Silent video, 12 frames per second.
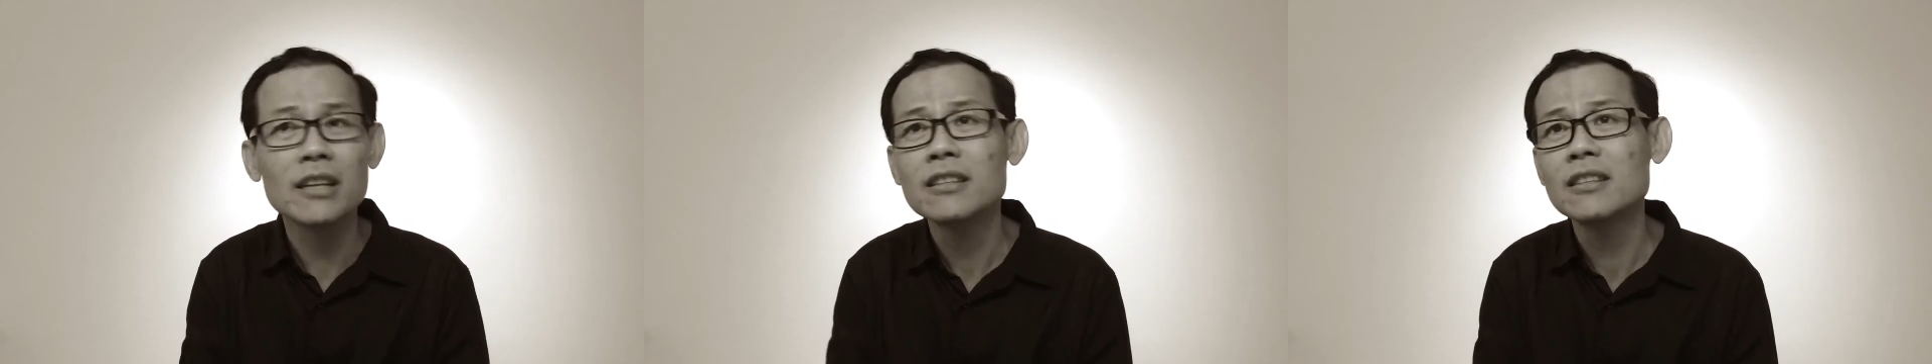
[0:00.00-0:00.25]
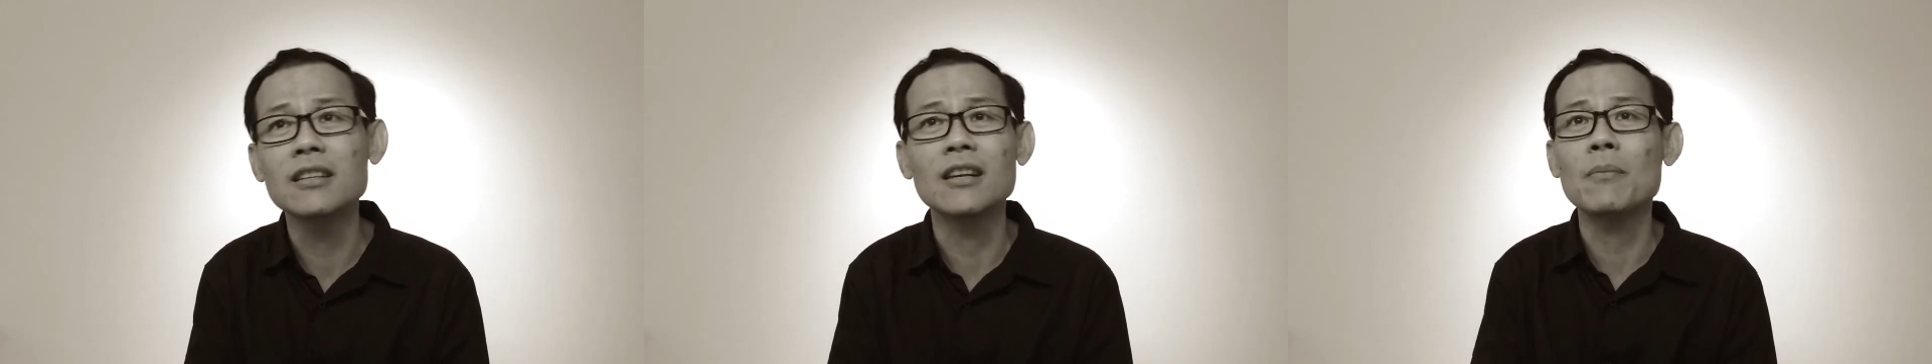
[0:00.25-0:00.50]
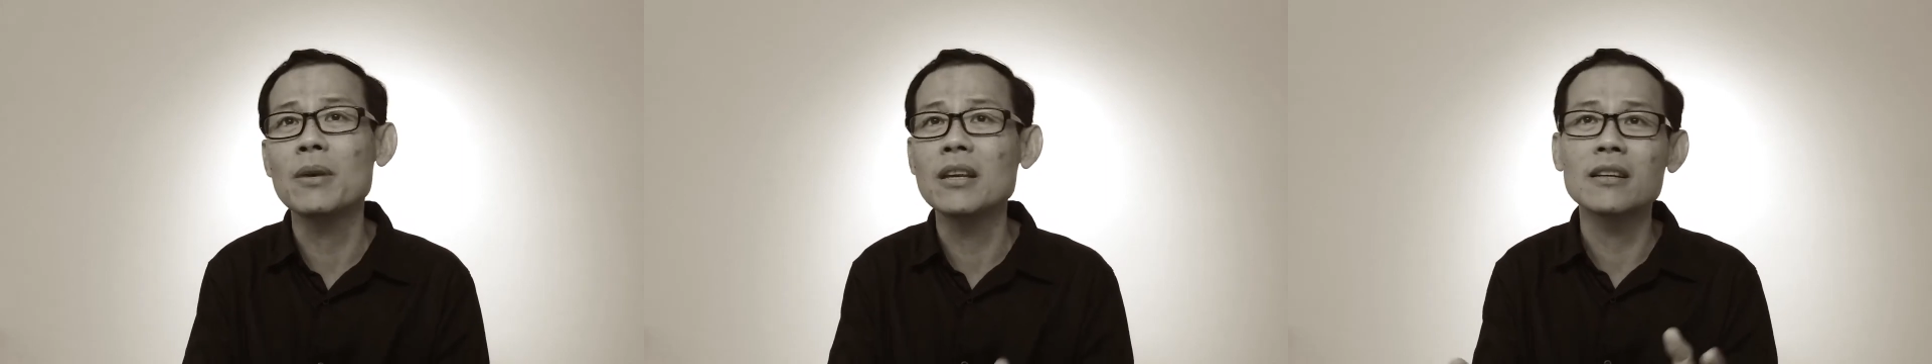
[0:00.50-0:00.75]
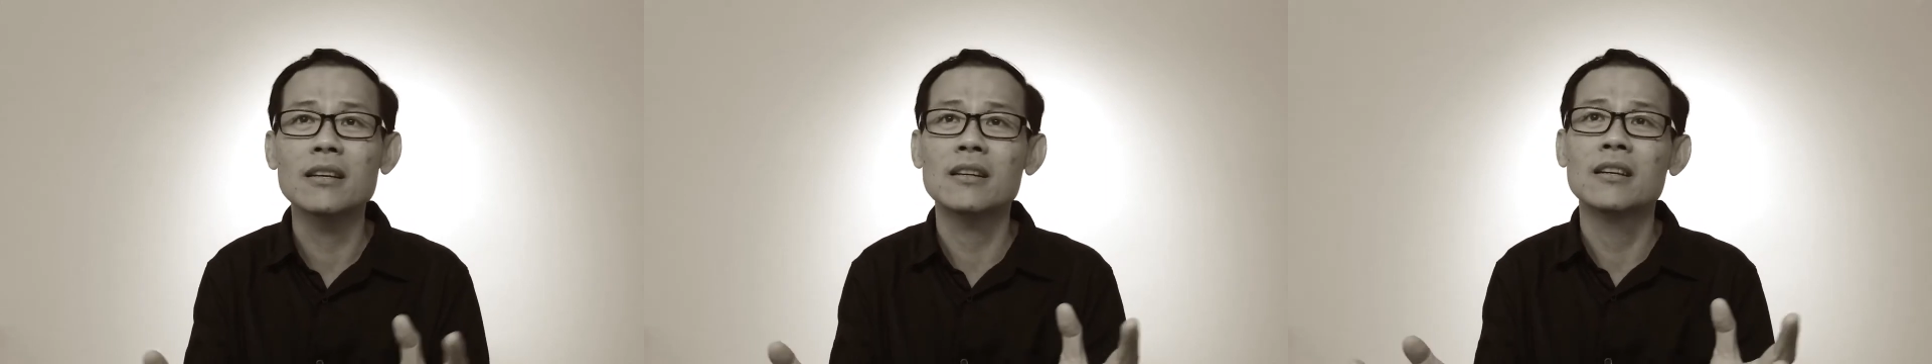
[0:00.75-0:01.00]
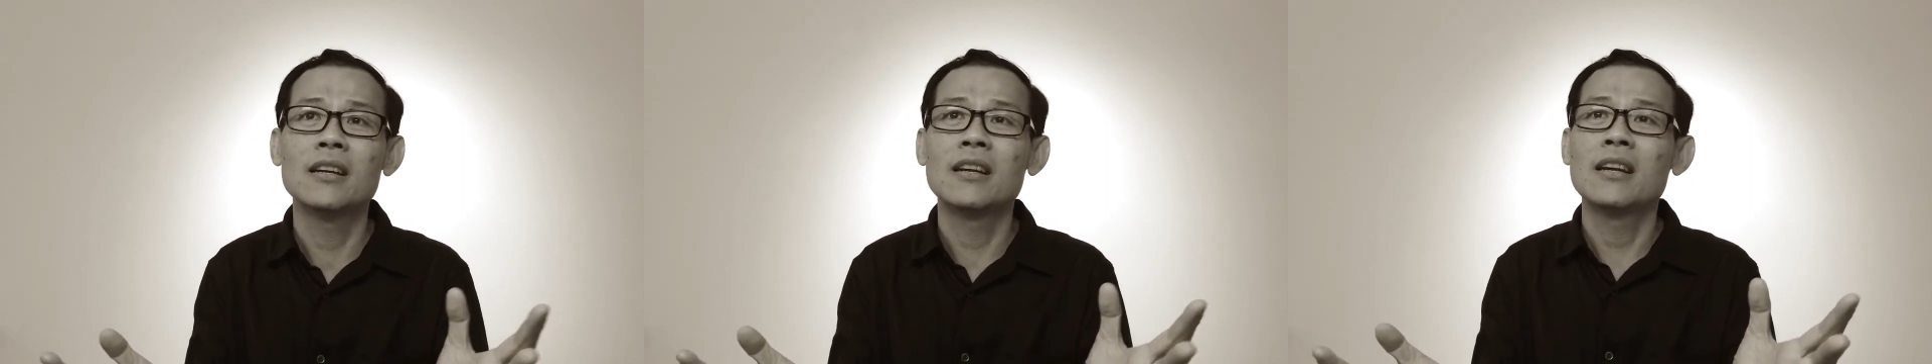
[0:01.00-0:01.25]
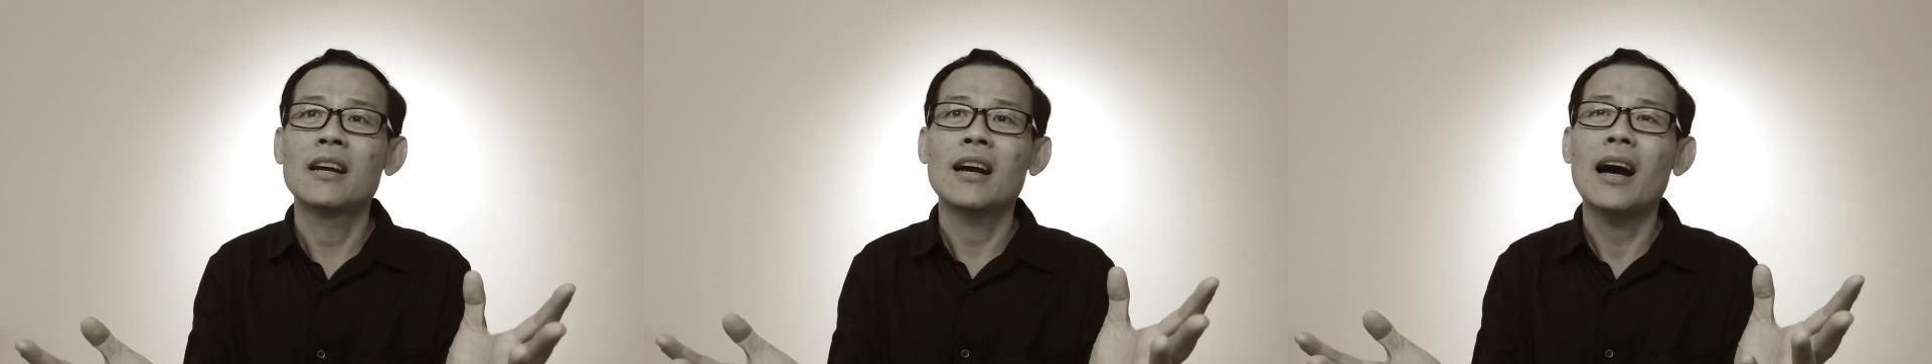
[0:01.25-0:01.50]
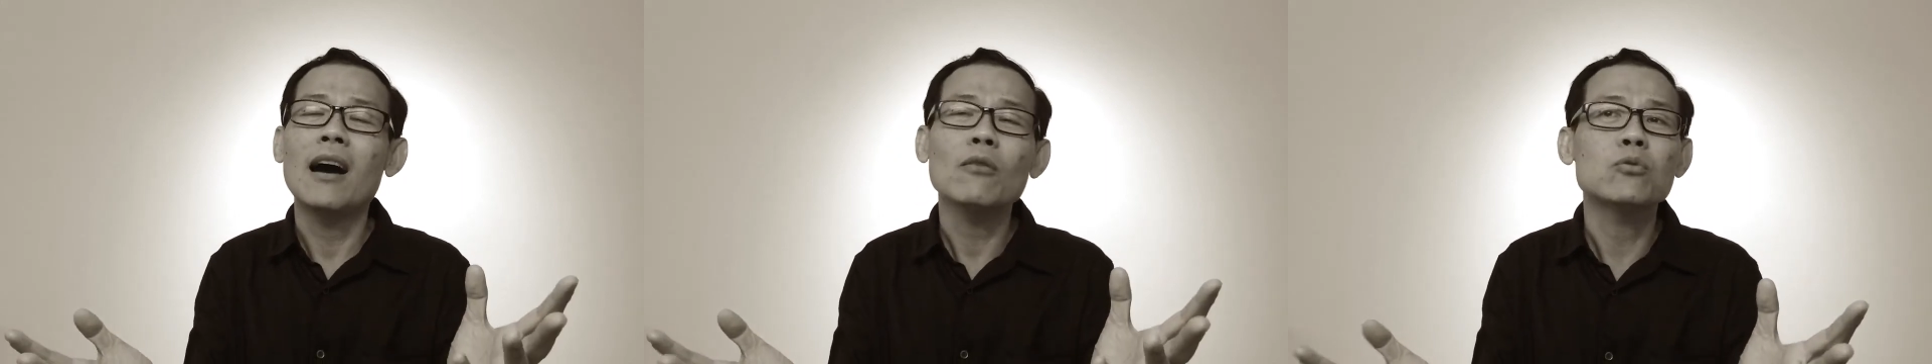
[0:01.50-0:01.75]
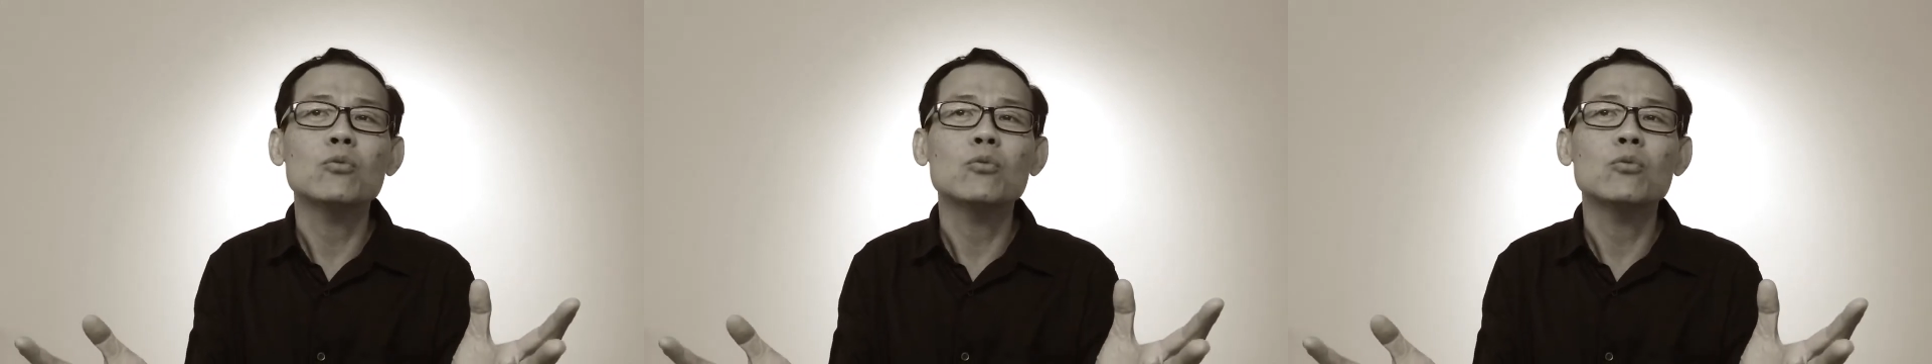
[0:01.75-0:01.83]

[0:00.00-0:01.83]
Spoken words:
crazy. I mean, how